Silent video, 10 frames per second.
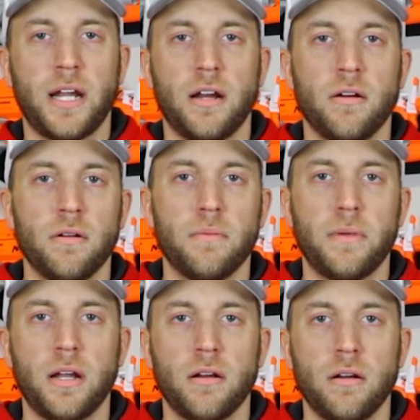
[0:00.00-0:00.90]
mirror,
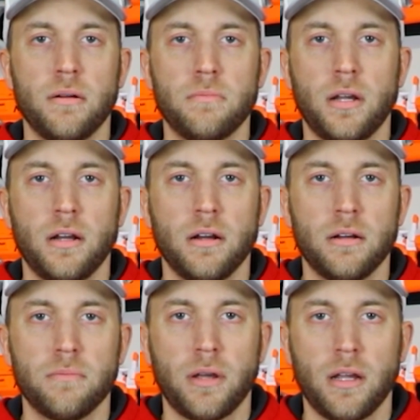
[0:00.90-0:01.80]
mirror, mirror,
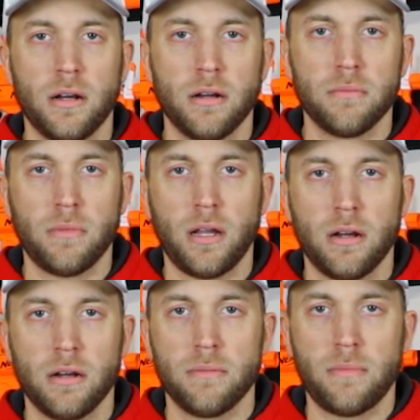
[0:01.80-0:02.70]
mirror, mirror,